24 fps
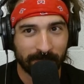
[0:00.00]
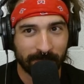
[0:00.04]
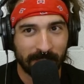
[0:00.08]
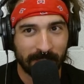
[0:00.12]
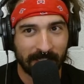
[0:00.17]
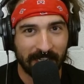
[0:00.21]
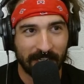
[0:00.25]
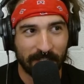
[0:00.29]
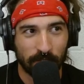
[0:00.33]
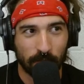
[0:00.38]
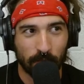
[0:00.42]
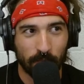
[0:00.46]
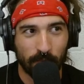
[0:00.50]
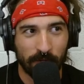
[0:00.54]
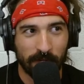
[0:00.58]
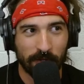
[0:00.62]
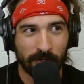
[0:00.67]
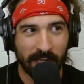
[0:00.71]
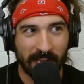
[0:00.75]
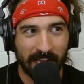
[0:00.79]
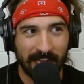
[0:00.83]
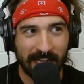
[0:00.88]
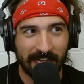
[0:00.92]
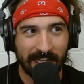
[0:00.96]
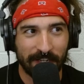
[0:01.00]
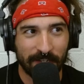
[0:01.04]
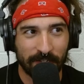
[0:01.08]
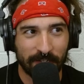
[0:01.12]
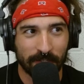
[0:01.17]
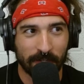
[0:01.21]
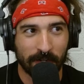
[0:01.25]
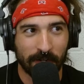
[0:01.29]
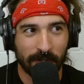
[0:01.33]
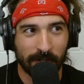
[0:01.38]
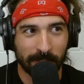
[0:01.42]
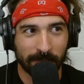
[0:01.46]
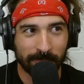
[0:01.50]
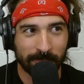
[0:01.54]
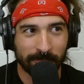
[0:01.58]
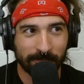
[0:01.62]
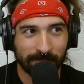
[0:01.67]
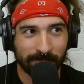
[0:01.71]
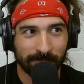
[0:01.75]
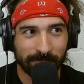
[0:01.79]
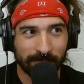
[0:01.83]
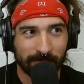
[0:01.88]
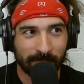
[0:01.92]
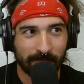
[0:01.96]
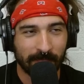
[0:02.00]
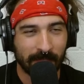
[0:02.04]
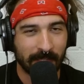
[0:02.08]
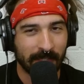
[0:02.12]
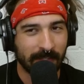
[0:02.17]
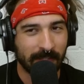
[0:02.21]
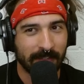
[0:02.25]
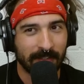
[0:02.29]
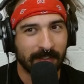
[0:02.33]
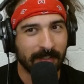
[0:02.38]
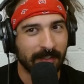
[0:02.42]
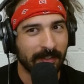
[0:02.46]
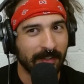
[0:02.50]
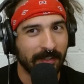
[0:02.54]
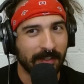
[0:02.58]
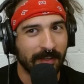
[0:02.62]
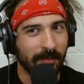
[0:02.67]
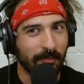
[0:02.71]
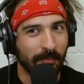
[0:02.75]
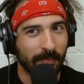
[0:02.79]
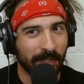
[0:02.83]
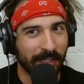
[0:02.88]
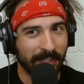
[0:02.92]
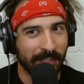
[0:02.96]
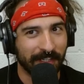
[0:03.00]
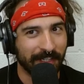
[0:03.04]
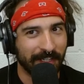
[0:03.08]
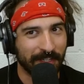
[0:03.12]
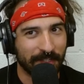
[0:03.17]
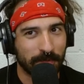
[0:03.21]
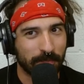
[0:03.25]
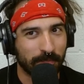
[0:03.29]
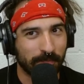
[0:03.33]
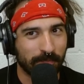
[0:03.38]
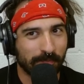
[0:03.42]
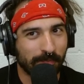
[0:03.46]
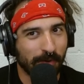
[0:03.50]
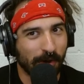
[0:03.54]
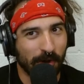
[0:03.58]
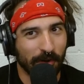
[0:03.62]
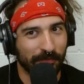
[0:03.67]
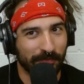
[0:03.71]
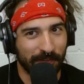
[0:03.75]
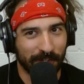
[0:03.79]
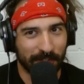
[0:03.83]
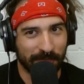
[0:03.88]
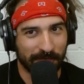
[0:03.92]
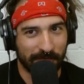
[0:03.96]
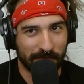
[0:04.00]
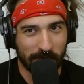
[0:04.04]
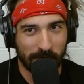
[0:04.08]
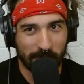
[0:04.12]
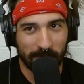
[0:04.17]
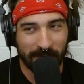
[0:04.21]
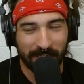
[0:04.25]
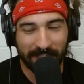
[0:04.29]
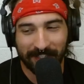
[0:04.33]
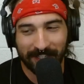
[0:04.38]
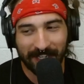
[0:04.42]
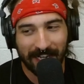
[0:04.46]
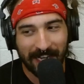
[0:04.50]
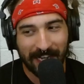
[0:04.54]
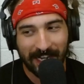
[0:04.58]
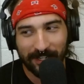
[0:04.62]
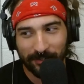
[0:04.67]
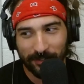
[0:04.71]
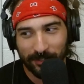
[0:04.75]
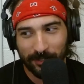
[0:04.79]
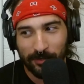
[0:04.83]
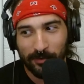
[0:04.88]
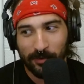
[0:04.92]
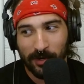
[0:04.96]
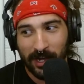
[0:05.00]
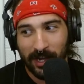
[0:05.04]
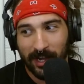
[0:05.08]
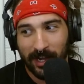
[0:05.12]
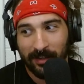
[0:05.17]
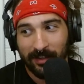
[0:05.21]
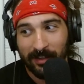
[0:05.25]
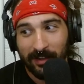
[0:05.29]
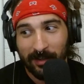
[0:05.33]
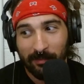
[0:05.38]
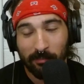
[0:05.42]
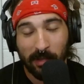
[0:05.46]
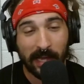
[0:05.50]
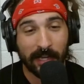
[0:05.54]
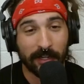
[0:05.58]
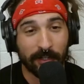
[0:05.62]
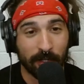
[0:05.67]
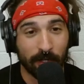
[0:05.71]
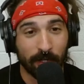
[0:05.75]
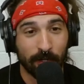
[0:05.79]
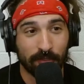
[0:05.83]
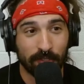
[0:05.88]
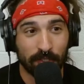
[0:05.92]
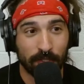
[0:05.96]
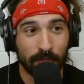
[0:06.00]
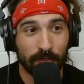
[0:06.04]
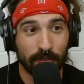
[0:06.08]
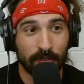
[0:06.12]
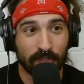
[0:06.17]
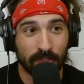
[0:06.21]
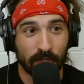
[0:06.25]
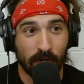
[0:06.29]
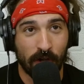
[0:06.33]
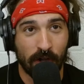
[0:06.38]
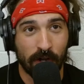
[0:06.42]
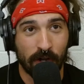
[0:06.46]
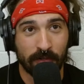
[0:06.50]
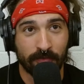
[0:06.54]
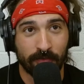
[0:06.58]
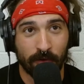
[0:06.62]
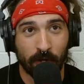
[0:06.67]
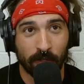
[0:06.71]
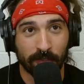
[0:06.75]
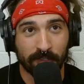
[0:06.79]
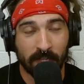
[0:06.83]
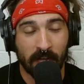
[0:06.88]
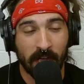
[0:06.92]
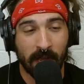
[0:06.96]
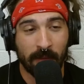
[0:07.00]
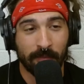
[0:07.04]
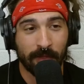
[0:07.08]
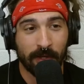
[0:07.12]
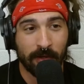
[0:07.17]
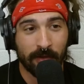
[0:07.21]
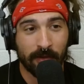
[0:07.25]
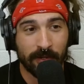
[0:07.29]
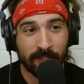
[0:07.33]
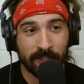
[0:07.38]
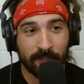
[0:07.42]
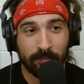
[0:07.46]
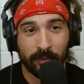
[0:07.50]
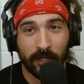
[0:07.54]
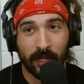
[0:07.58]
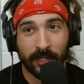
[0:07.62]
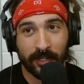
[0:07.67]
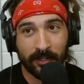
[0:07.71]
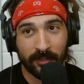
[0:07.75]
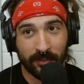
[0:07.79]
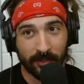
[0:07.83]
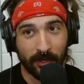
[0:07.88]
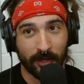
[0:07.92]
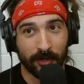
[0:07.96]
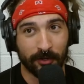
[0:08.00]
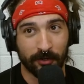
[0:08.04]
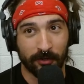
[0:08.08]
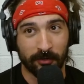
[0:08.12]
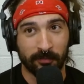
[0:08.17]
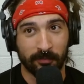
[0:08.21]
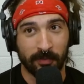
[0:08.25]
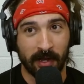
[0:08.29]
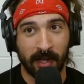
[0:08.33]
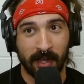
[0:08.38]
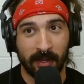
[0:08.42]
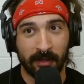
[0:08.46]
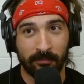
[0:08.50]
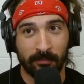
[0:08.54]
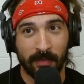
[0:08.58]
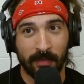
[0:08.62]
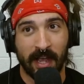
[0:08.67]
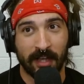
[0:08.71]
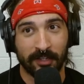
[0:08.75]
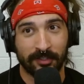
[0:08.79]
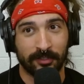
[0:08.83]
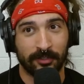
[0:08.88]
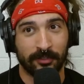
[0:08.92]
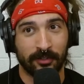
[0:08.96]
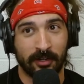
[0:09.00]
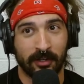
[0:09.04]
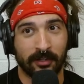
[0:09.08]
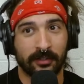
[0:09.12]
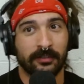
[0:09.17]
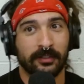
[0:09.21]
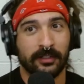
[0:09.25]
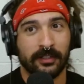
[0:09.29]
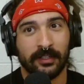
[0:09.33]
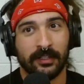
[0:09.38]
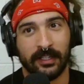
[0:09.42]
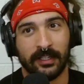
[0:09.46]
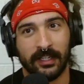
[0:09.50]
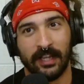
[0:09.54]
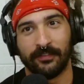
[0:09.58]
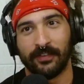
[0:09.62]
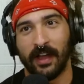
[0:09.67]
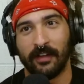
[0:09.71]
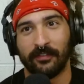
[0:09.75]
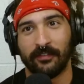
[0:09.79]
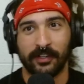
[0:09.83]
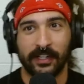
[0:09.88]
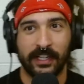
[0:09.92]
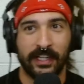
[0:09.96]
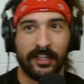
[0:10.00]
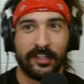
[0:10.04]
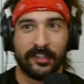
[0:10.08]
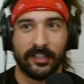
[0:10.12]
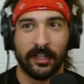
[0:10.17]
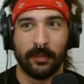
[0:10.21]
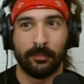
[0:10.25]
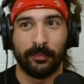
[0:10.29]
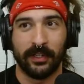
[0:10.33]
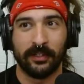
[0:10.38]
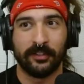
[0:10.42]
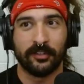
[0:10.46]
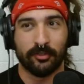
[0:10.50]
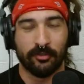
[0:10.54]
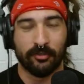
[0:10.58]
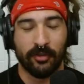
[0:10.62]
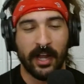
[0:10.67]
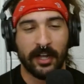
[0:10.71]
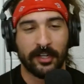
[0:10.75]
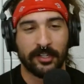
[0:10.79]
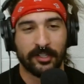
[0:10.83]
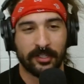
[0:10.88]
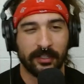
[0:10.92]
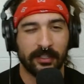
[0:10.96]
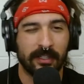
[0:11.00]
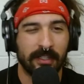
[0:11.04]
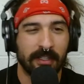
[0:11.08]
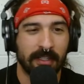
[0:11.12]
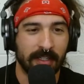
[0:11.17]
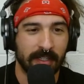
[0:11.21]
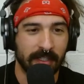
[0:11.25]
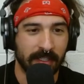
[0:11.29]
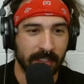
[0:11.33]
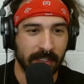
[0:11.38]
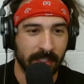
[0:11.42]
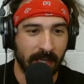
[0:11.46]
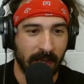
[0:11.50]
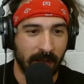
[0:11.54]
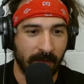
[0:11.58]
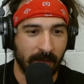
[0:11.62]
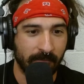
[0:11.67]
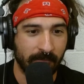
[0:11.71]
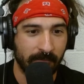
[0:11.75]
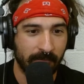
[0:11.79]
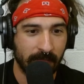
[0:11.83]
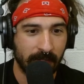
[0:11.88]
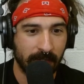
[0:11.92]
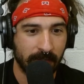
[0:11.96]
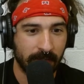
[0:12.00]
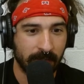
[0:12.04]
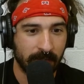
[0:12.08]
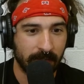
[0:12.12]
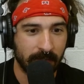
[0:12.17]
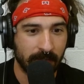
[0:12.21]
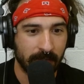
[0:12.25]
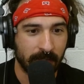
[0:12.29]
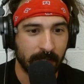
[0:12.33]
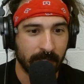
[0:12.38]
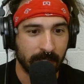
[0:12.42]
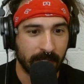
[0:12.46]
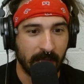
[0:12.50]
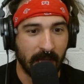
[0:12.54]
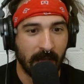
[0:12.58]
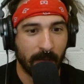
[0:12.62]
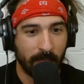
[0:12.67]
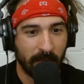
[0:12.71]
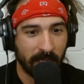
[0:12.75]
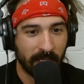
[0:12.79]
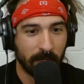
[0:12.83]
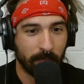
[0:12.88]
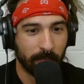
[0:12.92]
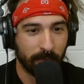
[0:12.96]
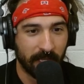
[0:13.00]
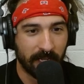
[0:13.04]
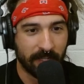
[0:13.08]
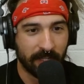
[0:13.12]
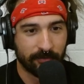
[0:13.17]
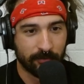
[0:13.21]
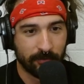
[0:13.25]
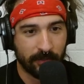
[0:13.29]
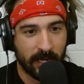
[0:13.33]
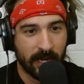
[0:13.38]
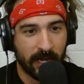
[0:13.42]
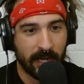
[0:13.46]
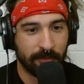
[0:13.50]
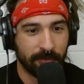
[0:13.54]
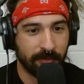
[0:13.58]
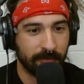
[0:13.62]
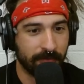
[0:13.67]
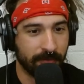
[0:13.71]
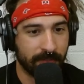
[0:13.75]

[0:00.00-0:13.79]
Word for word: It's a weird 80s song. Okay. I don't even know what that is. But it's perfect for me. I don't know why. My go to mm. song of all time, though, is Blood and Thunder by Mastodon. If oh, I yeah. I remember you talking about stretch, that. yeah. Yeah. Making plans for Nigel.